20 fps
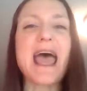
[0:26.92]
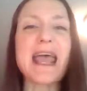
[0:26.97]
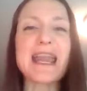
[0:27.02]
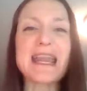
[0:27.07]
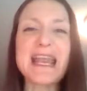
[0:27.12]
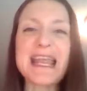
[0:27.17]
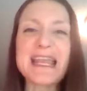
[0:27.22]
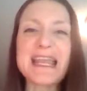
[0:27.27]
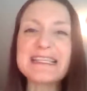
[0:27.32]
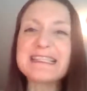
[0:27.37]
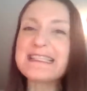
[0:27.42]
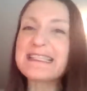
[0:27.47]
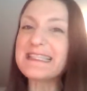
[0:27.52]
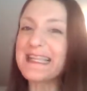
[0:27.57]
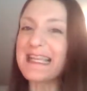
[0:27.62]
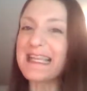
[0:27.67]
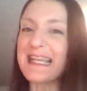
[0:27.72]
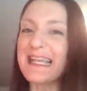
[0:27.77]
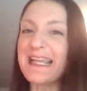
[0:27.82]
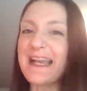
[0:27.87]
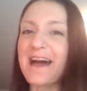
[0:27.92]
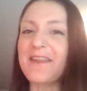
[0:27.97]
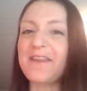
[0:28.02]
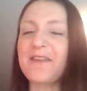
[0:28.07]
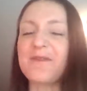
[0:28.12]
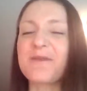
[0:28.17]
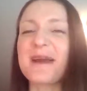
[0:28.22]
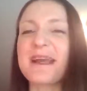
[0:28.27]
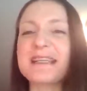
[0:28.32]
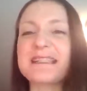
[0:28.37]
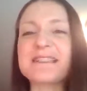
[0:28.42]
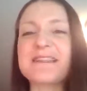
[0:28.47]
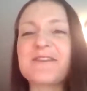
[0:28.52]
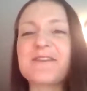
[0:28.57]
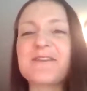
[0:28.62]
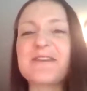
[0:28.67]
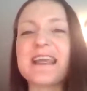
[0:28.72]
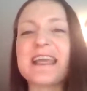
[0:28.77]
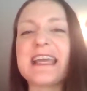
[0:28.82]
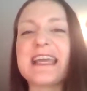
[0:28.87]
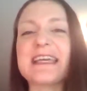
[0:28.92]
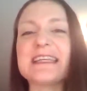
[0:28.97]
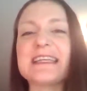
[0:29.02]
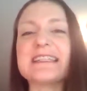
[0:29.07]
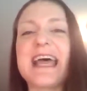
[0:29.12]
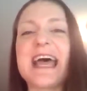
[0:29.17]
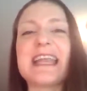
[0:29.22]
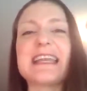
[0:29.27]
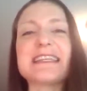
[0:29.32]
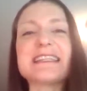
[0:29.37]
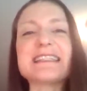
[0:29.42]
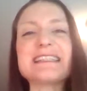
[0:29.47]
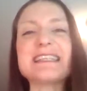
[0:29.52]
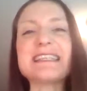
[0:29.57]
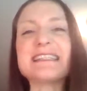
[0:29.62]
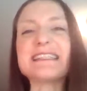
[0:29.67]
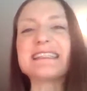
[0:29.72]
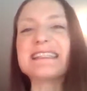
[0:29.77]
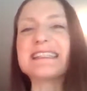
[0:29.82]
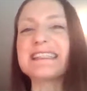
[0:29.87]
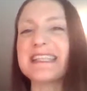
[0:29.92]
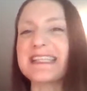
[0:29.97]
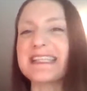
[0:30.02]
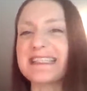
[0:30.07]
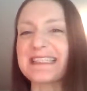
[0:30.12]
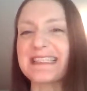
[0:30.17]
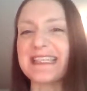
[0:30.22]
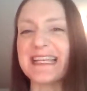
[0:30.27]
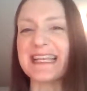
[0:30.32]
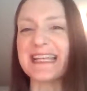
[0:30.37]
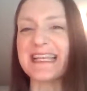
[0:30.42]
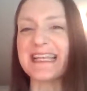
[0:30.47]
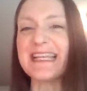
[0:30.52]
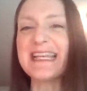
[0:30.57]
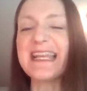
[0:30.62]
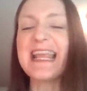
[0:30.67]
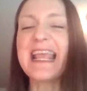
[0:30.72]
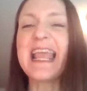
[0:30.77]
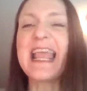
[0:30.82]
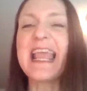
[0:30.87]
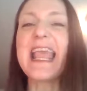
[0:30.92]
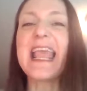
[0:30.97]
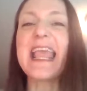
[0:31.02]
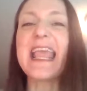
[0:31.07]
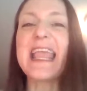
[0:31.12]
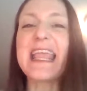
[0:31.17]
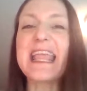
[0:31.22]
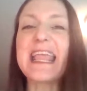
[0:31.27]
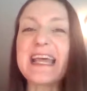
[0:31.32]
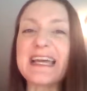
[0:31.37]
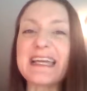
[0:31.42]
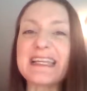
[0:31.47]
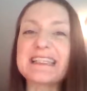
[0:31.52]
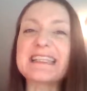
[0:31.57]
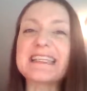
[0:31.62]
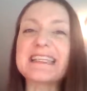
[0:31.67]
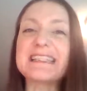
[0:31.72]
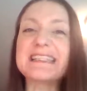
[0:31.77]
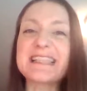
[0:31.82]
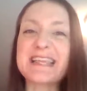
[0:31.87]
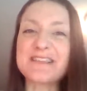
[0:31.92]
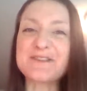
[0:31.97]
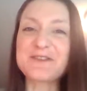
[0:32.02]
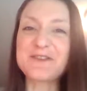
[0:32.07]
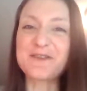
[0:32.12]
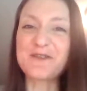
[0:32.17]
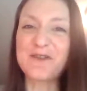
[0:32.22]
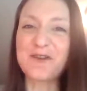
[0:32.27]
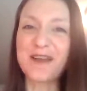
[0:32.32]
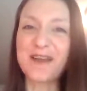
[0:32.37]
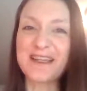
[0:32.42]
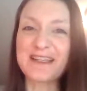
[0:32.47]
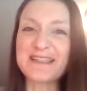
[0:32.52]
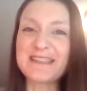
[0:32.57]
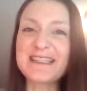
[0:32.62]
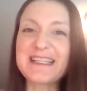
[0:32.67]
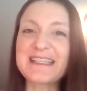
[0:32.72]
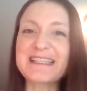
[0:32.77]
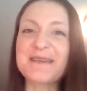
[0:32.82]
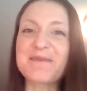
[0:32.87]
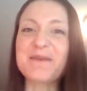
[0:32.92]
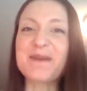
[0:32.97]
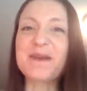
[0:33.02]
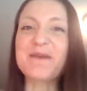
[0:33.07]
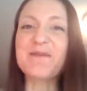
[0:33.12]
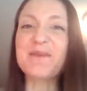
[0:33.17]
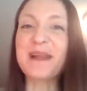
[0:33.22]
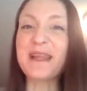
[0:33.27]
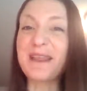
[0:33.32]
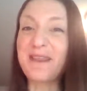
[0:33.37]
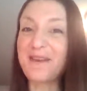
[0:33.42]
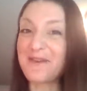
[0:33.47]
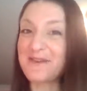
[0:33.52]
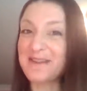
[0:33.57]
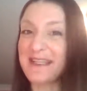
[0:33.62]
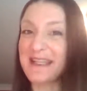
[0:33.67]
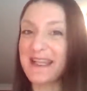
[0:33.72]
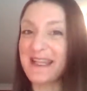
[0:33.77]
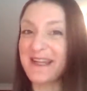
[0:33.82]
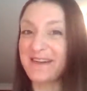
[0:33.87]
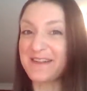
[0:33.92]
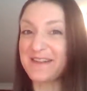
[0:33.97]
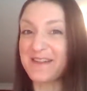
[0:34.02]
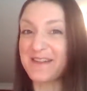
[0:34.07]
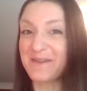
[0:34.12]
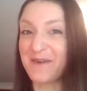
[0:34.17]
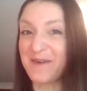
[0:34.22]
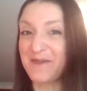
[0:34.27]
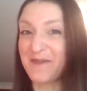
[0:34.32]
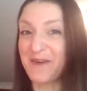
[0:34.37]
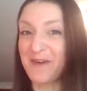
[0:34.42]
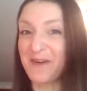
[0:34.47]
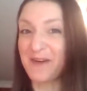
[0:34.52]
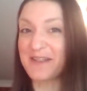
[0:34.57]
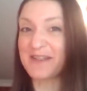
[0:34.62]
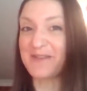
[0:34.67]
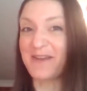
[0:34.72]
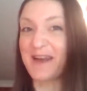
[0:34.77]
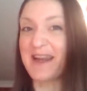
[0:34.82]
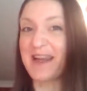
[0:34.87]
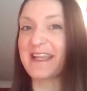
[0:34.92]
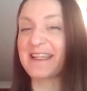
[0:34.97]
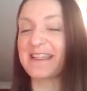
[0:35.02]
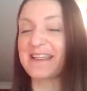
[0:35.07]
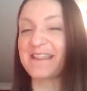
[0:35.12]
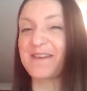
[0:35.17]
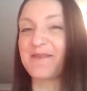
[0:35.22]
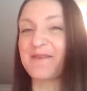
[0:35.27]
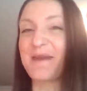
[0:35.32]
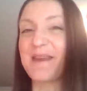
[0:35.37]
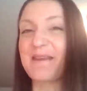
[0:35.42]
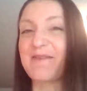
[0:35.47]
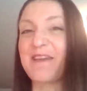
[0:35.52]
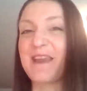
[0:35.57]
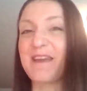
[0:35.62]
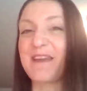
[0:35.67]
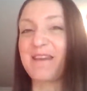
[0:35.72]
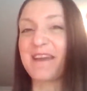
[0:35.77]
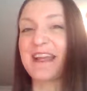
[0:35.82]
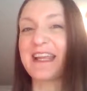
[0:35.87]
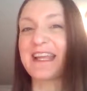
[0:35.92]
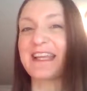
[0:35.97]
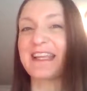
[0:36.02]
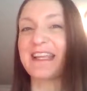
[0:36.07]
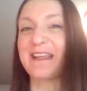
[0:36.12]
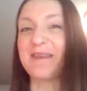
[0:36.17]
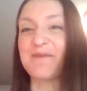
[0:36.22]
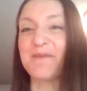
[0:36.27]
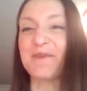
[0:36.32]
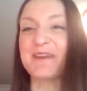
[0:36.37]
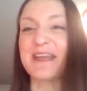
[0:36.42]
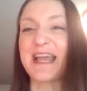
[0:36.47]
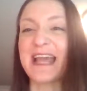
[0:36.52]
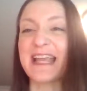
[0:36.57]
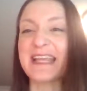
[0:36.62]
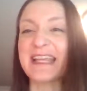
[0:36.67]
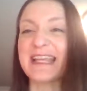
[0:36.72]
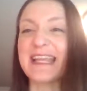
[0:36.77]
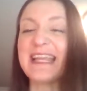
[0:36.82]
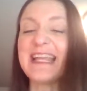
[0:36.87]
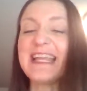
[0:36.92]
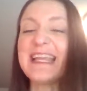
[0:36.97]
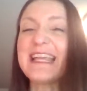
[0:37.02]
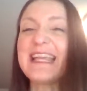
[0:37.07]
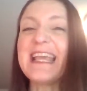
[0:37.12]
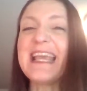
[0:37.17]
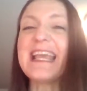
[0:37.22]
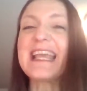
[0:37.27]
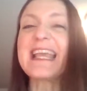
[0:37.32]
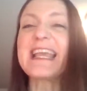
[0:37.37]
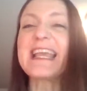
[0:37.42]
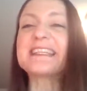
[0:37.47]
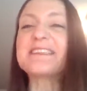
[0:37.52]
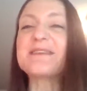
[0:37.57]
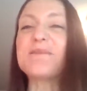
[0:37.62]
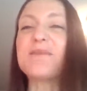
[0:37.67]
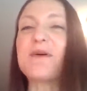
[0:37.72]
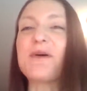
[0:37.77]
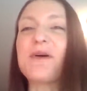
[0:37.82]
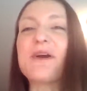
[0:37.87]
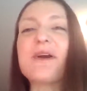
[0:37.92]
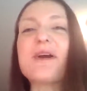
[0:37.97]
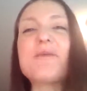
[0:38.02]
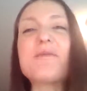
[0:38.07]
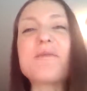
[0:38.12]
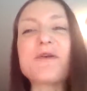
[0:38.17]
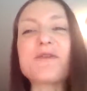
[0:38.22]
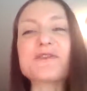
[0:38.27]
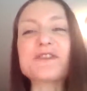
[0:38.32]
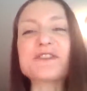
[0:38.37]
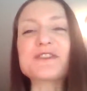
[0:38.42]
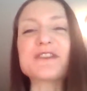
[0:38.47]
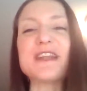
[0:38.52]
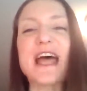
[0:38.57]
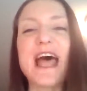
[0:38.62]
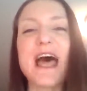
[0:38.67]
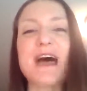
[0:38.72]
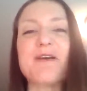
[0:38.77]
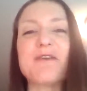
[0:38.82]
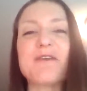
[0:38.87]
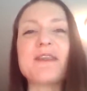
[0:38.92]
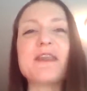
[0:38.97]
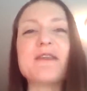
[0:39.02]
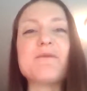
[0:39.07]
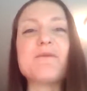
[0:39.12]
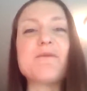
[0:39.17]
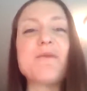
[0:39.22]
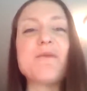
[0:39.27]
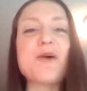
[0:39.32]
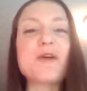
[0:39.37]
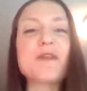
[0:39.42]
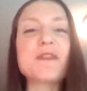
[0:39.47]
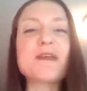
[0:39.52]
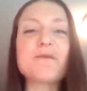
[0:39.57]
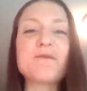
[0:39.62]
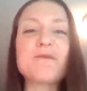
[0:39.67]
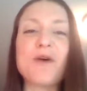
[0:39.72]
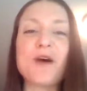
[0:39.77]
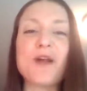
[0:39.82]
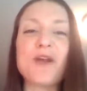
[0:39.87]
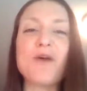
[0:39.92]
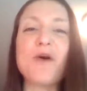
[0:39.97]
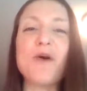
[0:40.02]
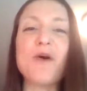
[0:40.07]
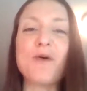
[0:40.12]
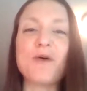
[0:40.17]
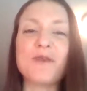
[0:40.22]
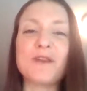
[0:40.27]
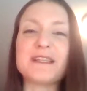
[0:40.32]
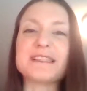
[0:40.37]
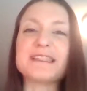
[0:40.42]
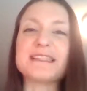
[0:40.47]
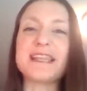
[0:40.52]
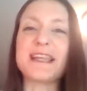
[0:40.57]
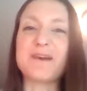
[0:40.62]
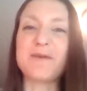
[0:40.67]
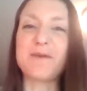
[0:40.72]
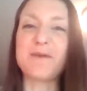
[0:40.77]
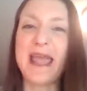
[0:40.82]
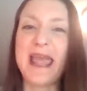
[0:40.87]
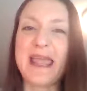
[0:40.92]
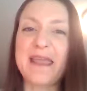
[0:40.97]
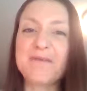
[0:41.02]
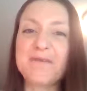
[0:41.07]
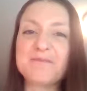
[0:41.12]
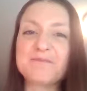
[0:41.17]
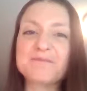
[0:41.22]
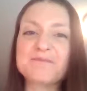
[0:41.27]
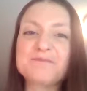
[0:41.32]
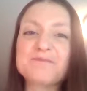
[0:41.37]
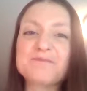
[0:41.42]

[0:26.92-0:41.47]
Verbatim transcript: NAC, otherwise known as N-acetylcysteine, and essential oils, because I'm going to bring those in there too, of course, right, because they're my favorite healing modality, can support emotional health in more than one holistic way.